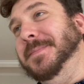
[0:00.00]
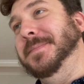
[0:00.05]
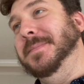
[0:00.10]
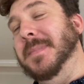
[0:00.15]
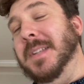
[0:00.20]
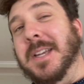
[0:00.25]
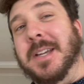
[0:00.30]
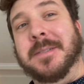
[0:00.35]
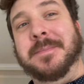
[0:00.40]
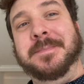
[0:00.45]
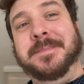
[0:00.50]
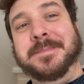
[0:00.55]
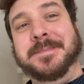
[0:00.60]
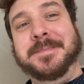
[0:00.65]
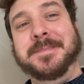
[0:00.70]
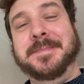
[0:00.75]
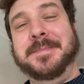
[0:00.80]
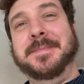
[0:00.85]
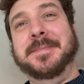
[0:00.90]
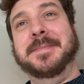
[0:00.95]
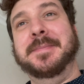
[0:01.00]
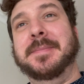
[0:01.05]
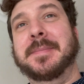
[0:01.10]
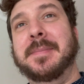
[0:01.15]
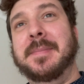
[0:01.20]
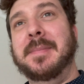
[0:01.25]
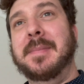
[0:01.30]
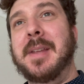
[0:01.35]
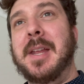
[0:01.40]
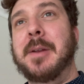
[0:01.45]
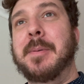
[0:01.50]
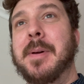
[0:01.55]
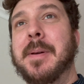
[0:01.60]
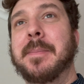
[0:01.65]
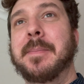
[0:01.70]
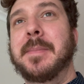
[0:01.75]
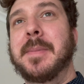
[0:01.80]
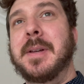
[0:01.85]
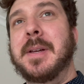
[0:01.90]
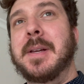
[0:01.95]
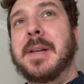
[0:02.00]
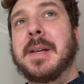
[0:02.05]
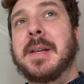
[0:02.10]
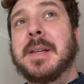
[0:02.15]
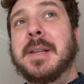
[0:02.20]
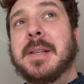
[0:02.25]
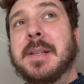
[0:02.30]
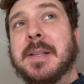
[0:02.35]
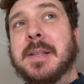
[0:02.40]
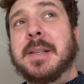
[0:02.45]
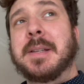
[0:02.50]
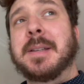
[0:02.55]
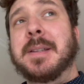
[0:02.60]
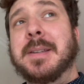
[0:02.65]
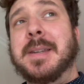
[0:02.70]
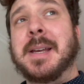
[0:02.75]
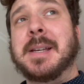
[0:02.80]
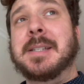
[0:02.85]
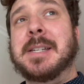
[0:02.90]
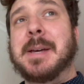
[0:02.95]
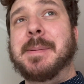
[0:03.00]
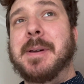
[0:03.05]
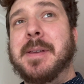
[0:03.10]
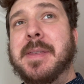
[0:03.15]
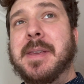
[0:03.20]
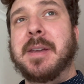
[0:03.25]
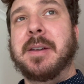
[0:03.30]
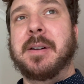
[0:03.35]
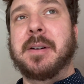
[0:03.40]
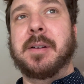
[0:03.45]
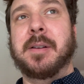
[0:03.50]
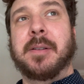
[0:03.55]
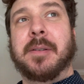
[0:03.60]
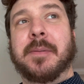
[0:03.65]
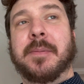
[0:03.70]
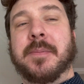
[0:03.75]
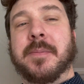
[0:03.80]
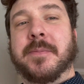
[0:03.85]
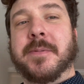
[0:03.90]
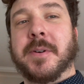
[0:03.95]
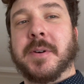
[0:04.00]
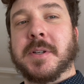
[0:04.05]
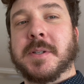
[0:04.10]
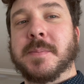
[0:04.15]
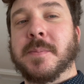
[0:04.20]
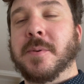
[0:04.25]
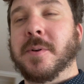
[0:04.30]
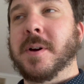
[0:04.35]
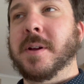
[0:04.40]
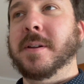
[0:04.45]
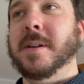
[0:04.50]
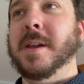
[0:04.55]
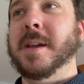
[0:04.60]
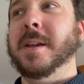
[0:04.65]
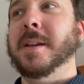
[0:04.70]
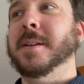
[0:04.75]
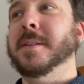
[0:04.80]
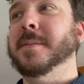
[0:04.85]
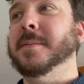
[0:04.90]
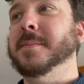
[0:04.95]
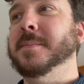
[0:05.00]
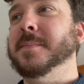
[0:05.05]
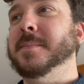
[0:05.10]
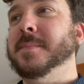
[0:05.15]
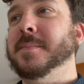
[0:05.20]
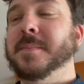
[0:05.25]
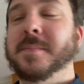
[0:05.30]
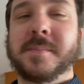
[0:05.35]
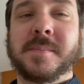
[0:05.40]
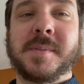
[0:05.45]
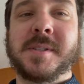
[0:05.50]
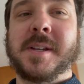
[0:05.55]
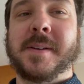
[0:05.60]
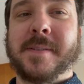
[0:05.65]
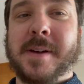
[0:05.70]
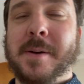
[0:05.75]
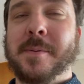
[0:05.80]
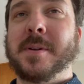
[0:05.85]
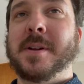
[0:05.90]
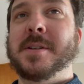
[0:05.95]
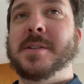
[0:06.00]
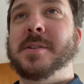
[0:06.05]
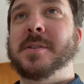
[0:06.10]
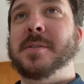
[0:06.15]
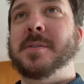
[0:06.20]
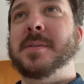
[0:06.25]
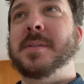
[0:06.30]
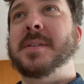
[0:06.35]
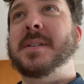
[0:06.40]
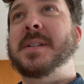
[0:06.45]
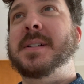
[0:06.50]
yeah. Anyway, next time I think I'll focus more on like stuff I want to do,